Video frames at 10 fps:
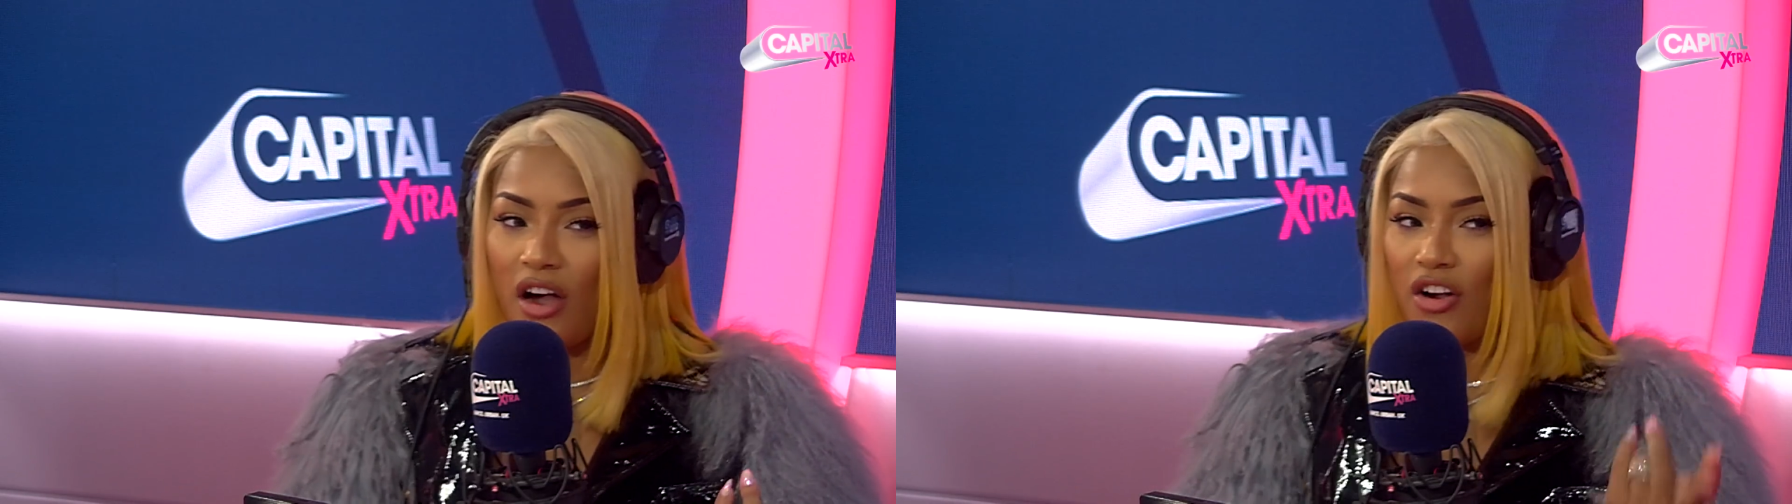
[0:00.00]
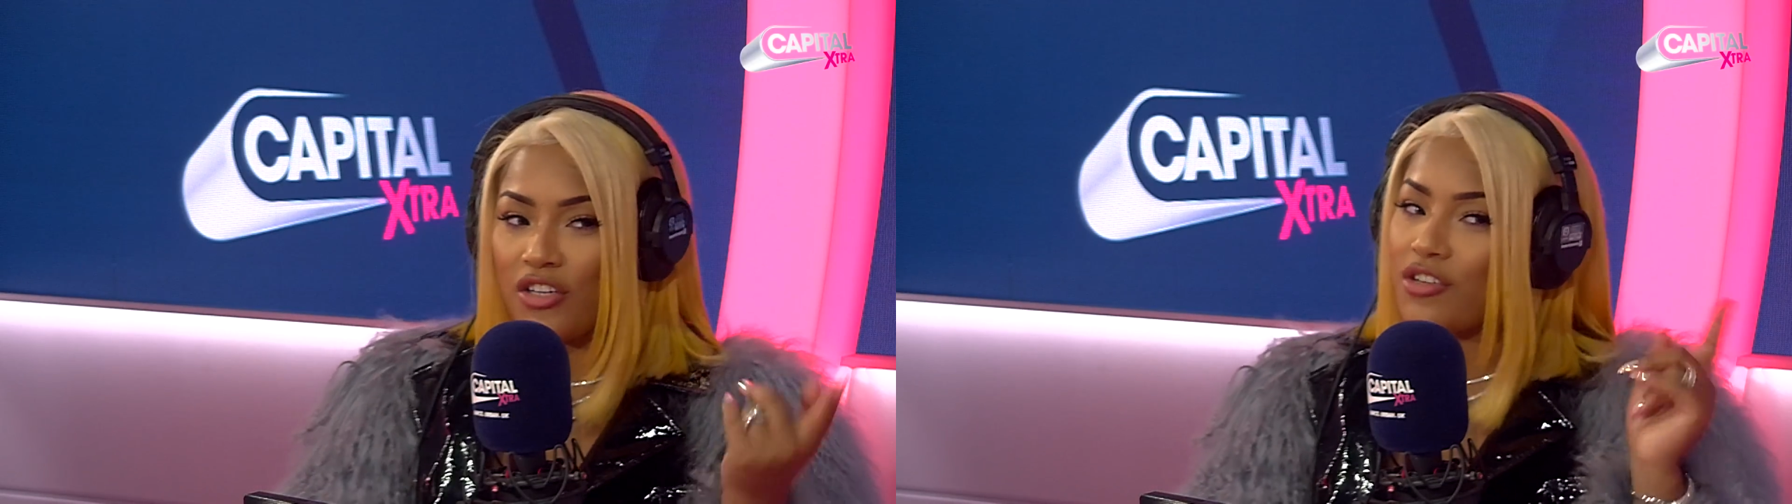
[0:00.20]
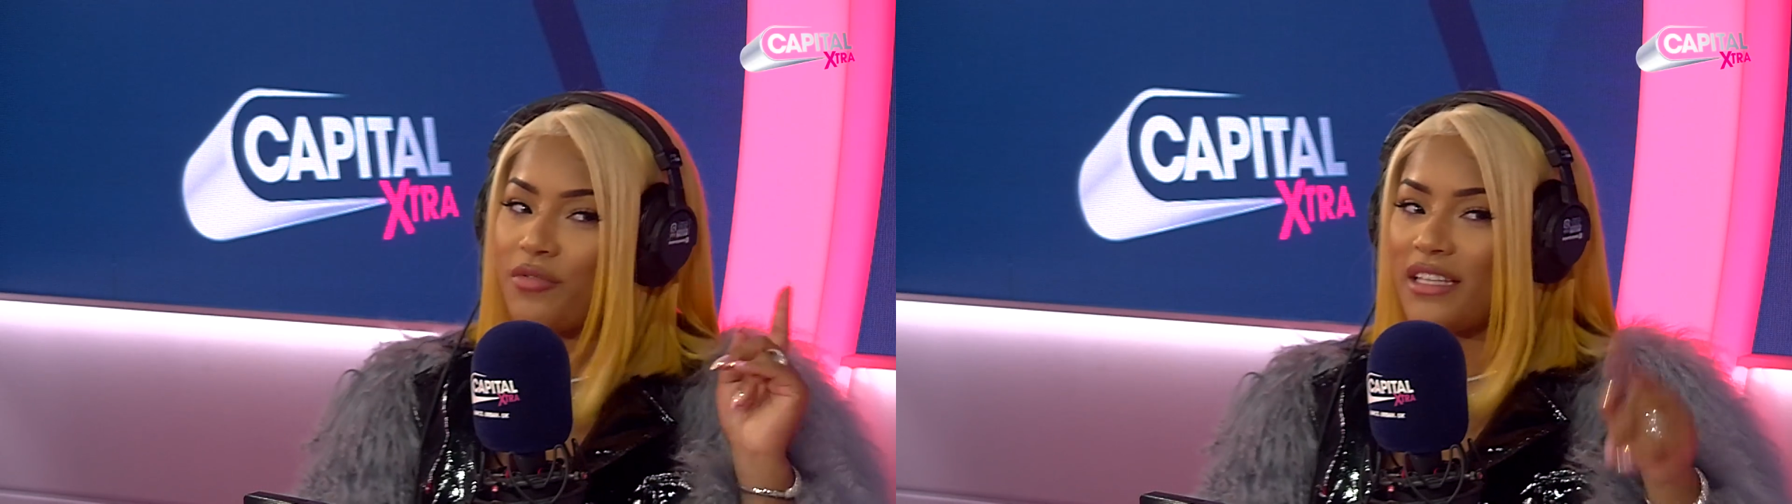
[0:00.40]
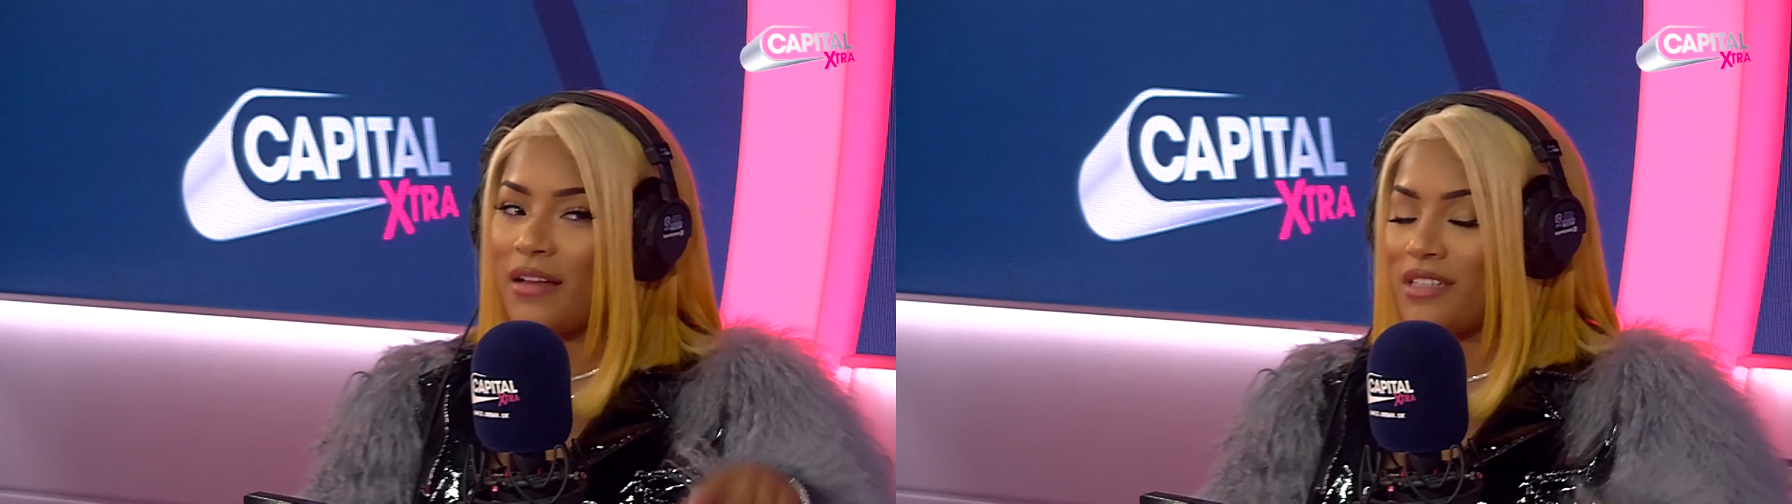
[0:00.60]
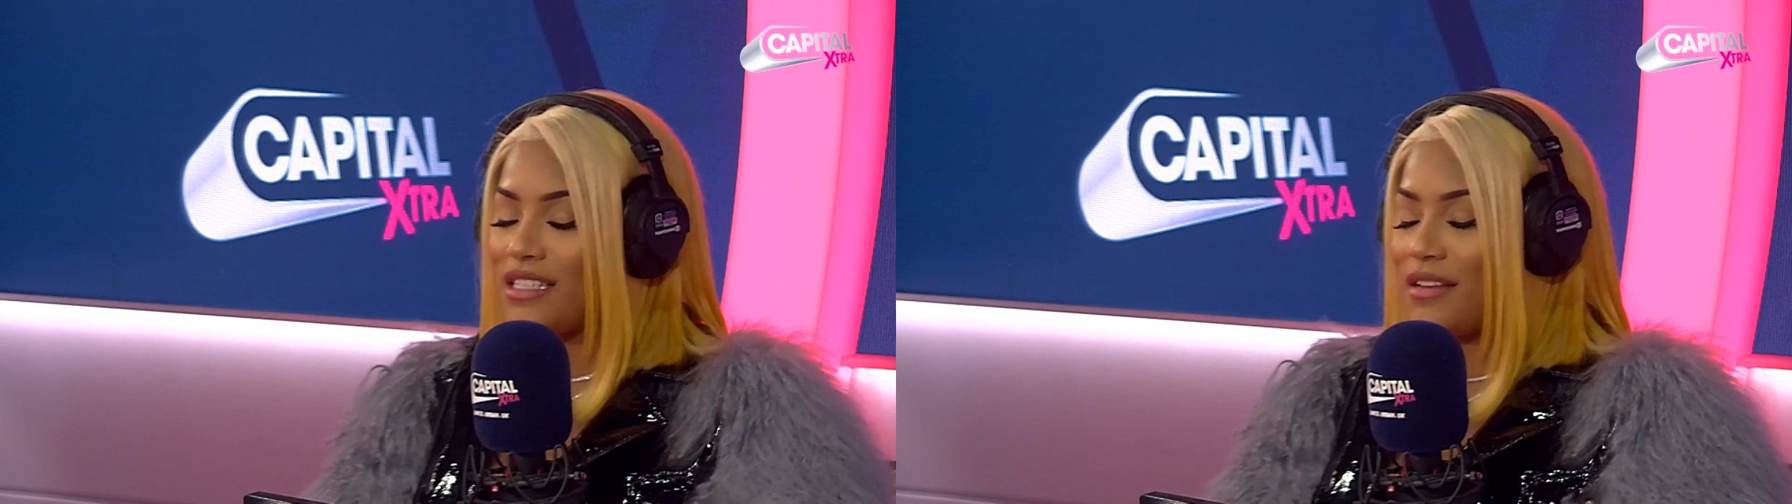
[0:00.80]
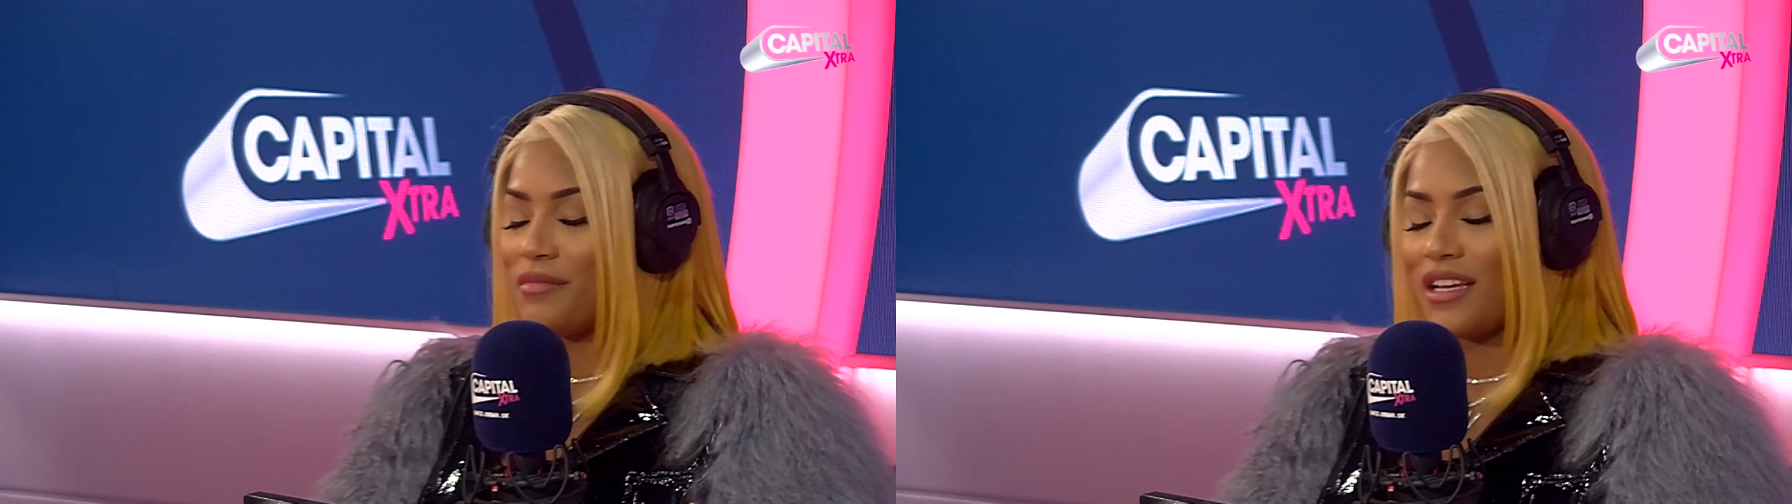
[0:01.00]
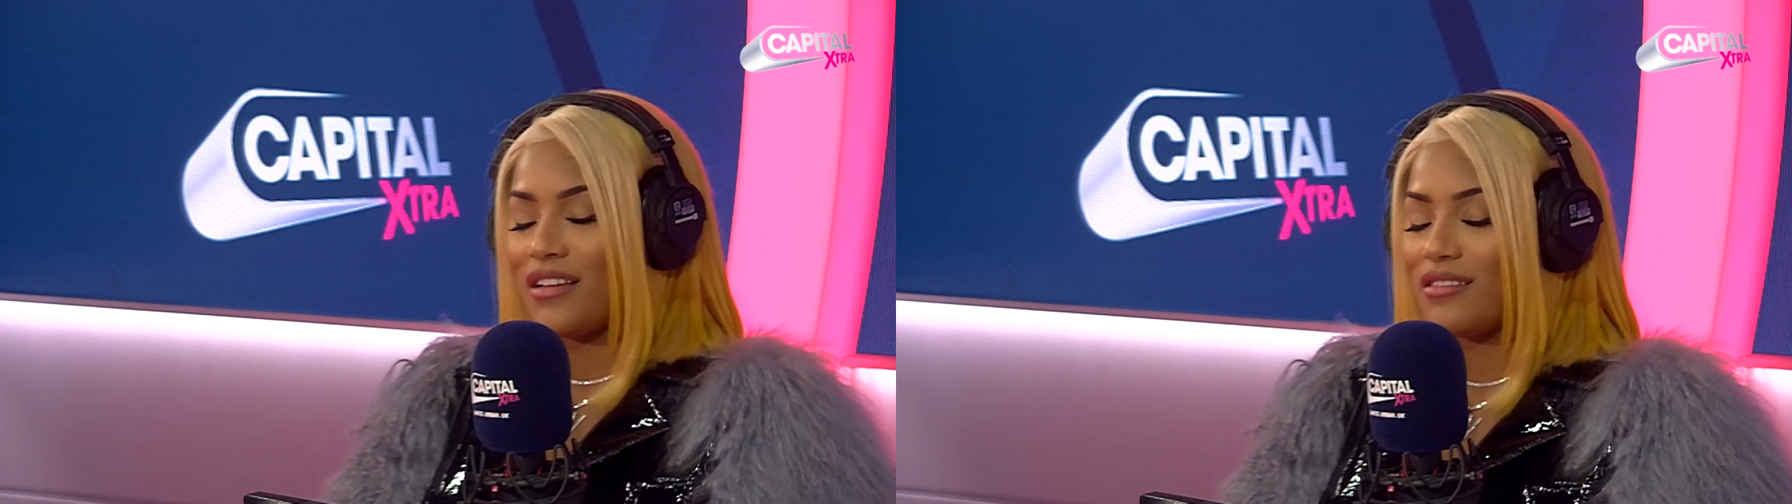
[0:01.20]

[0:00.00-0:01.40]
I got a show in Dam the same day,